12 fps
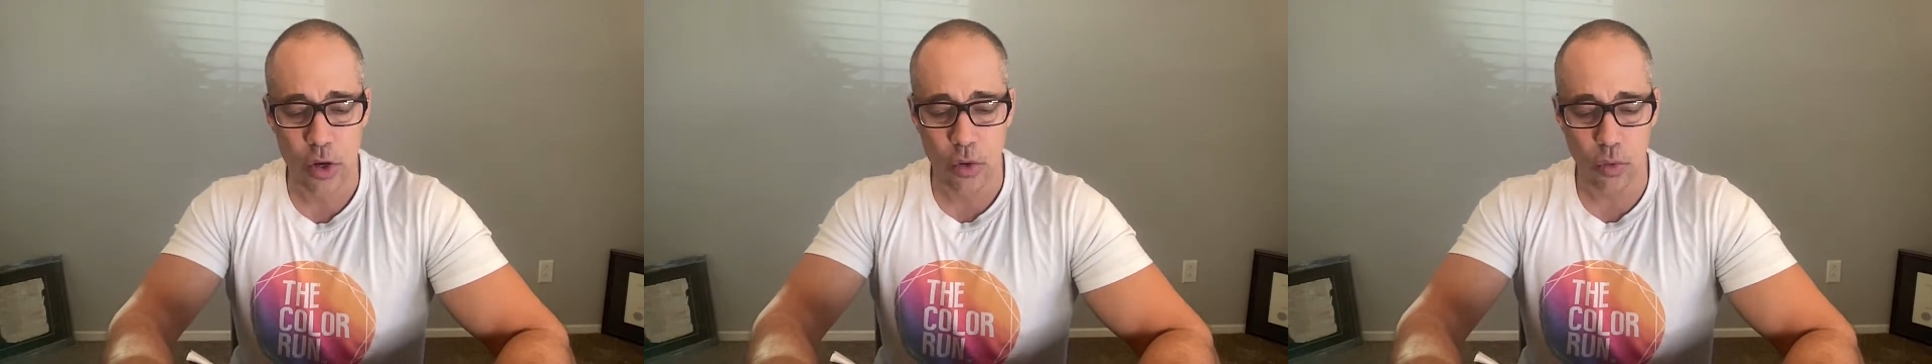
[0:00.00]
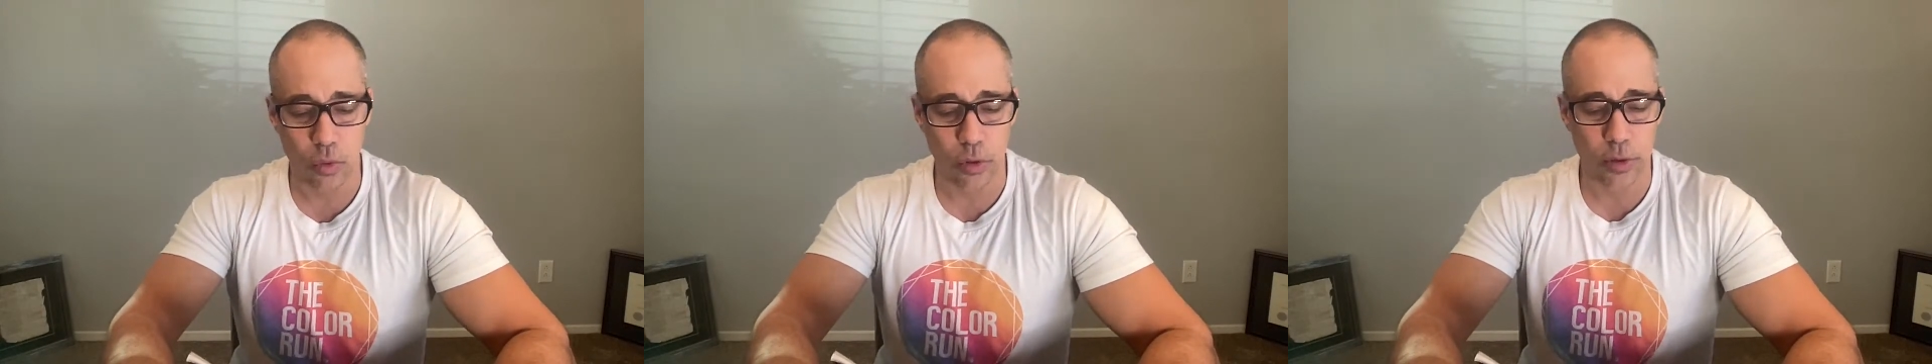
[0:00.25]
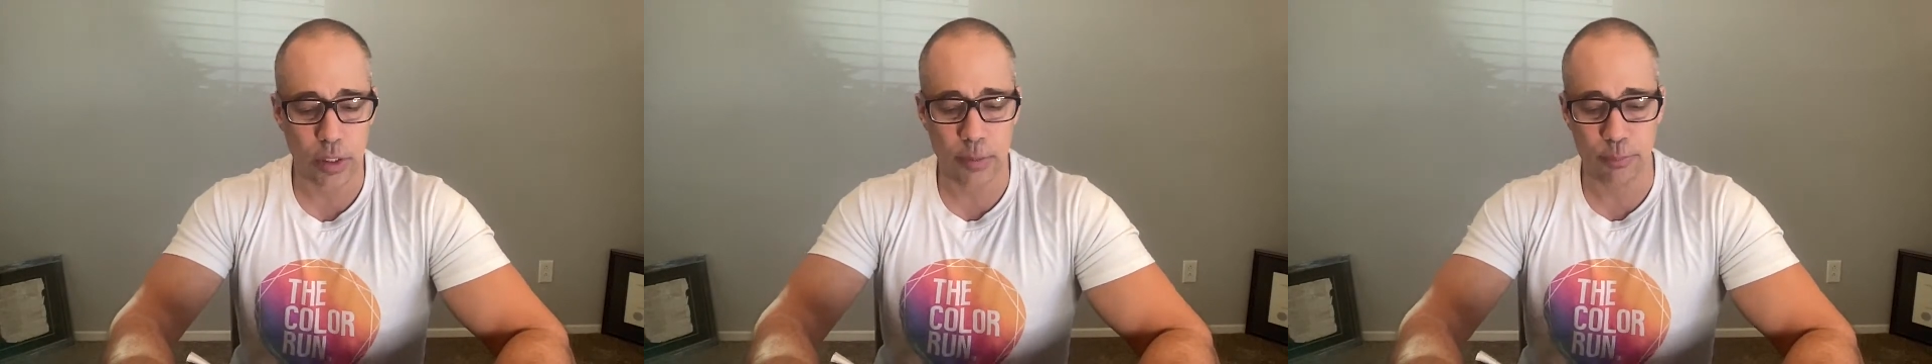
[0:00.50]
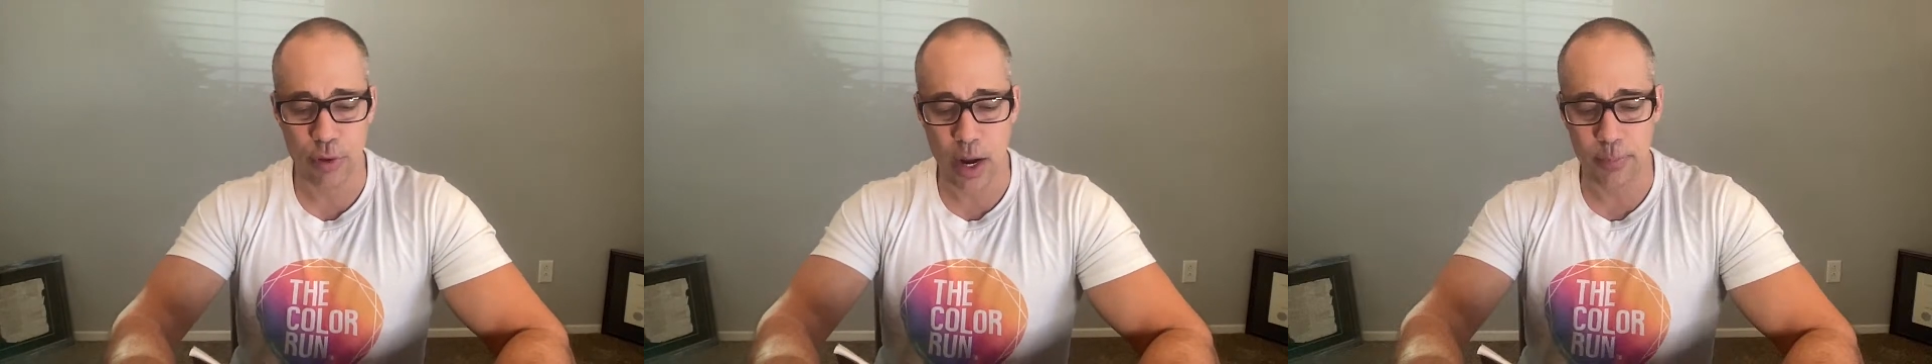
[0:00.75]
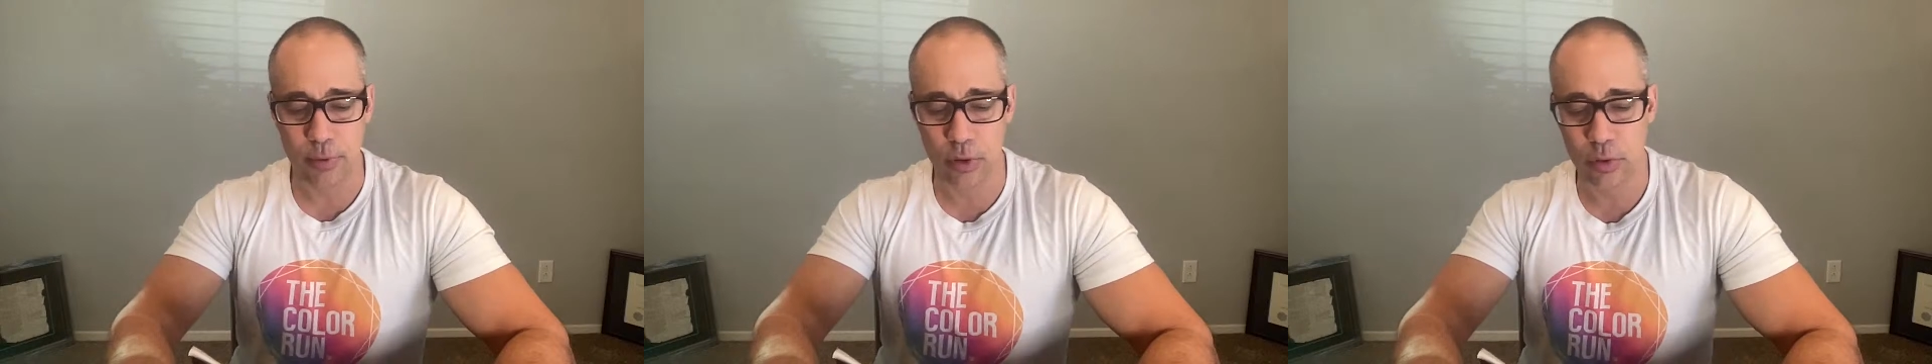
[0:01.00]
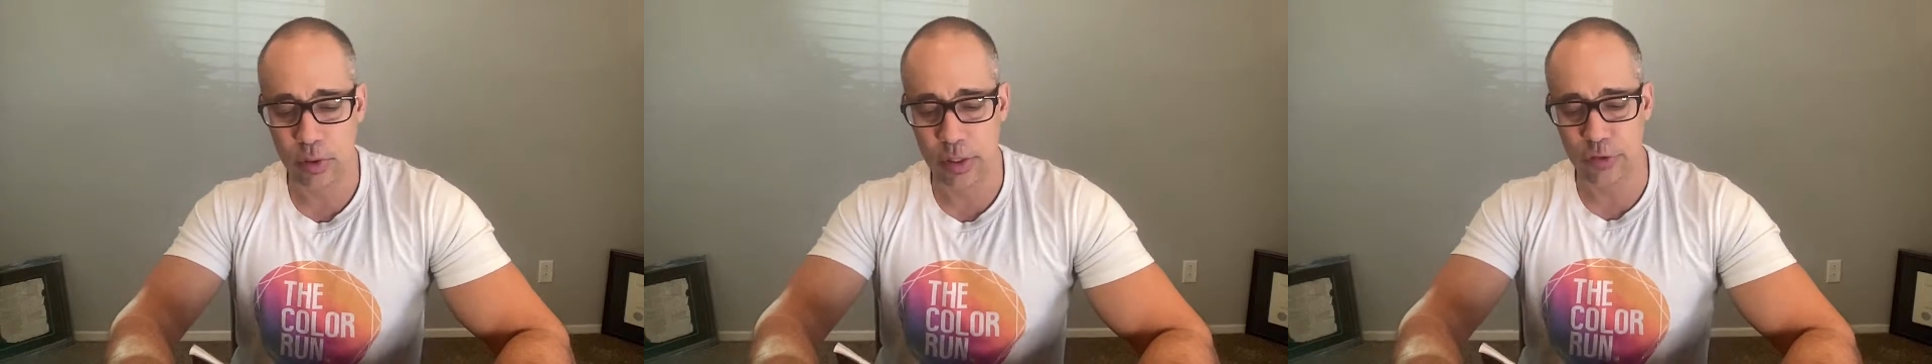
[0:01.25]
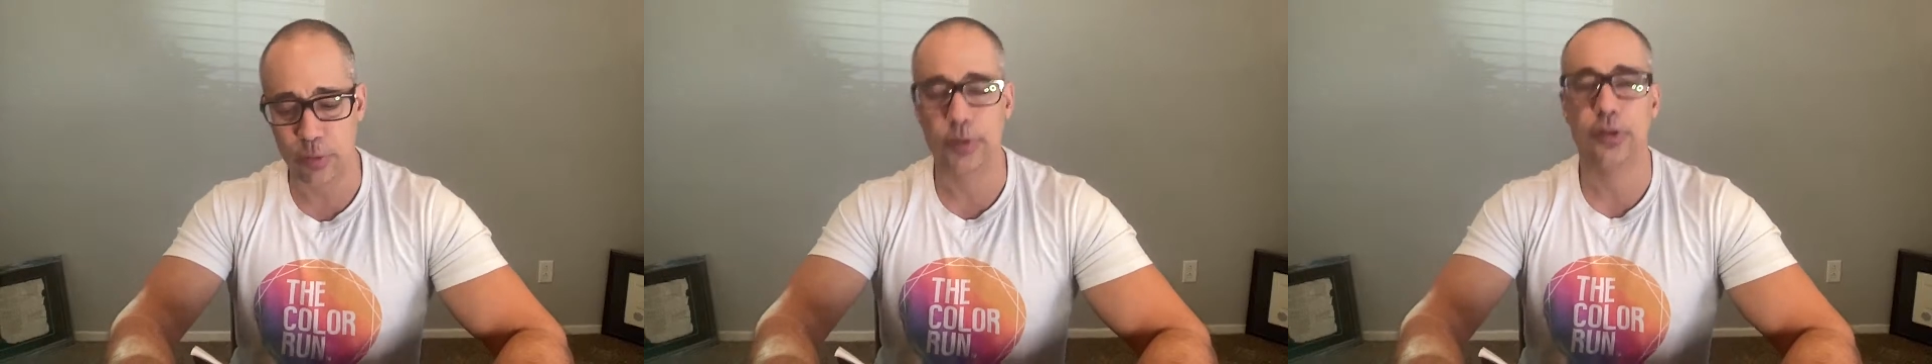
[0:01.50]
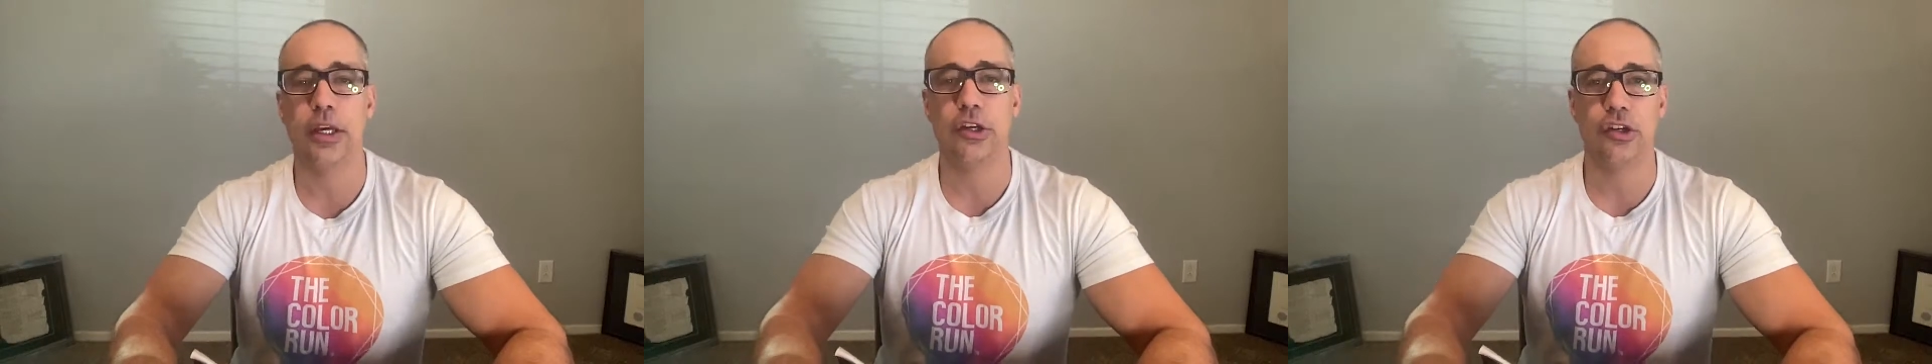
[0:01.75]
or improper
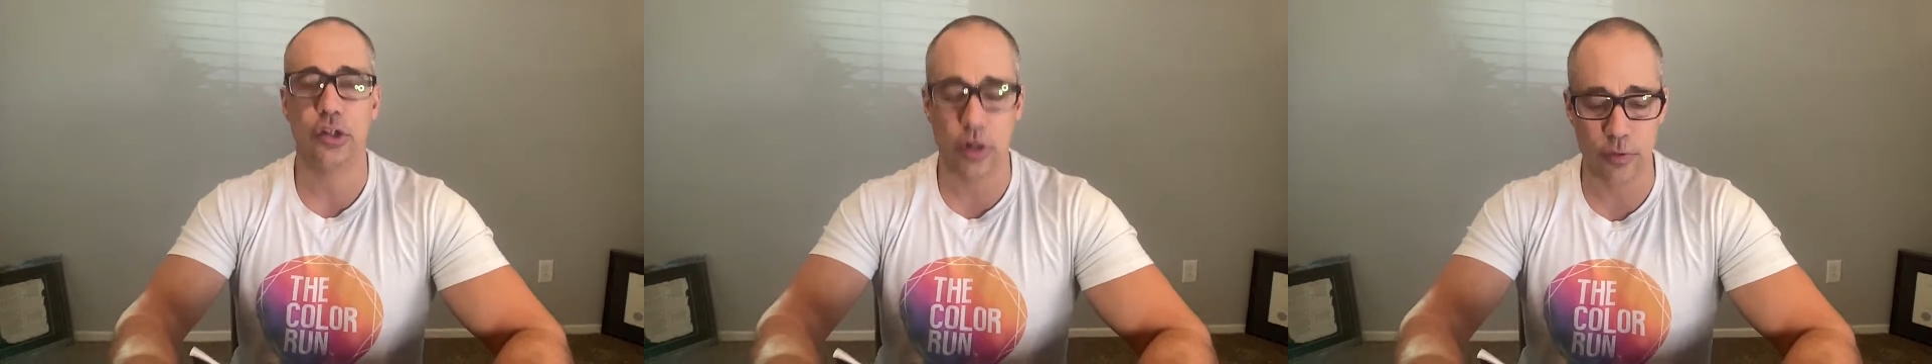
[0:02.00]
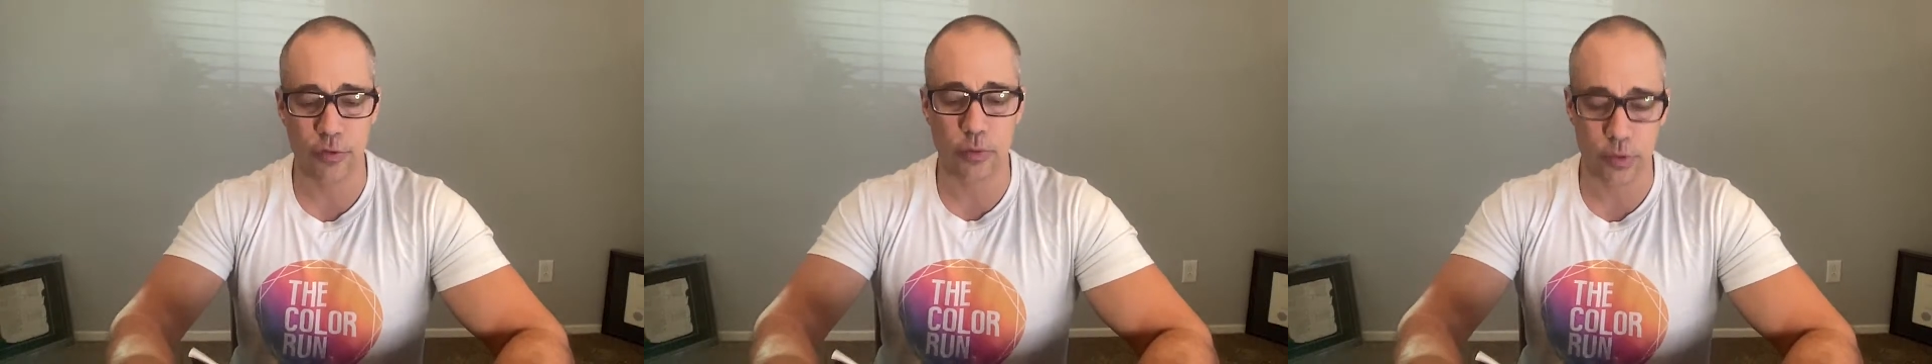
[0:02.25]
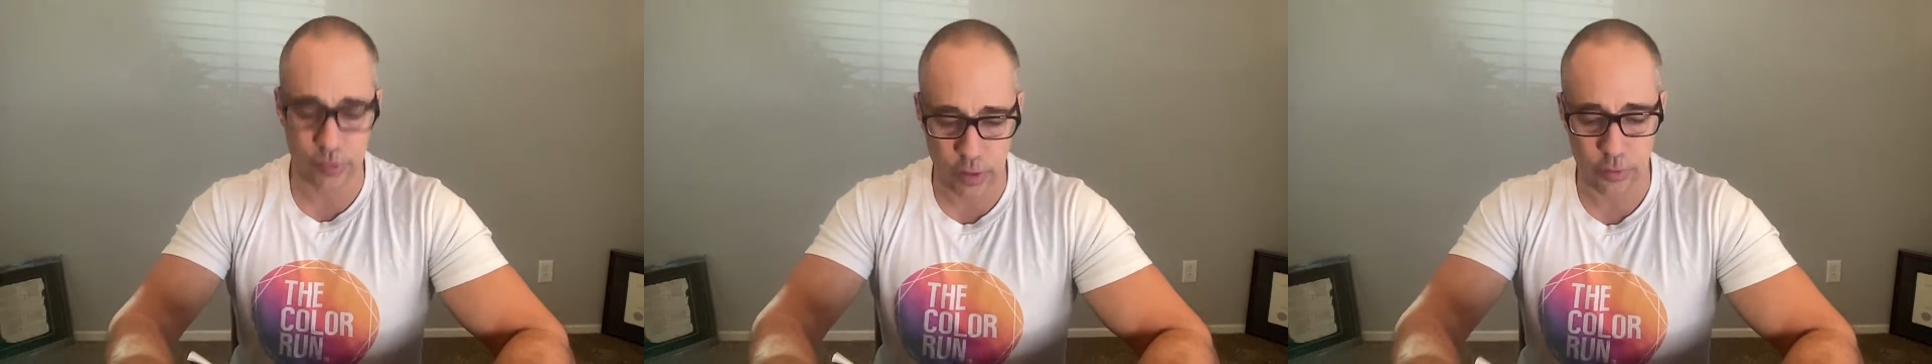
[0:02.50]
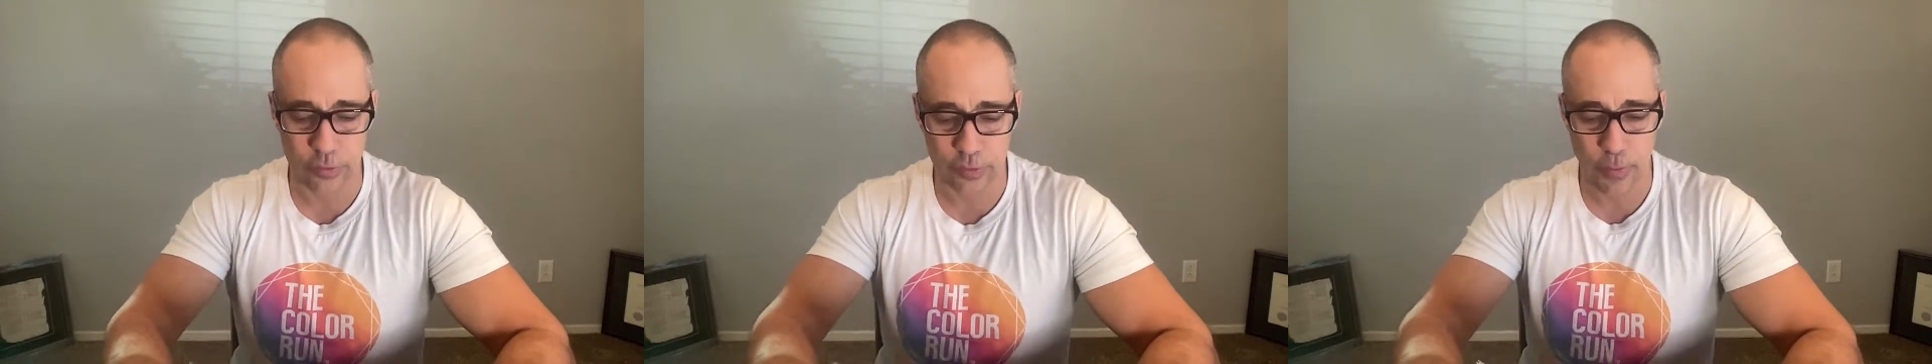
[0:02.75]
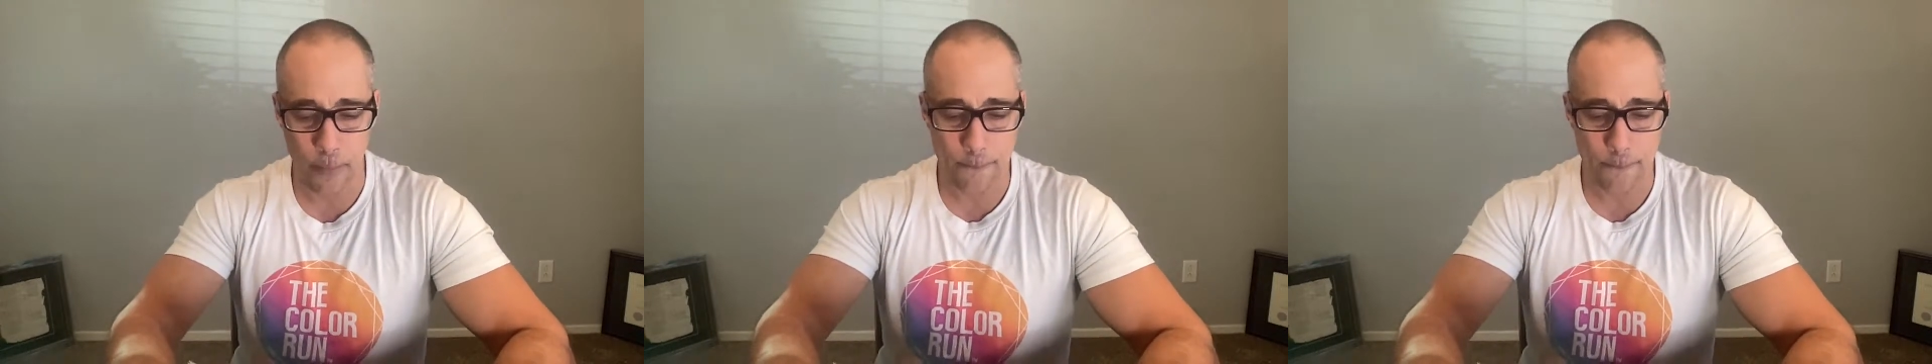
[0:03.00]
interpretation of the results.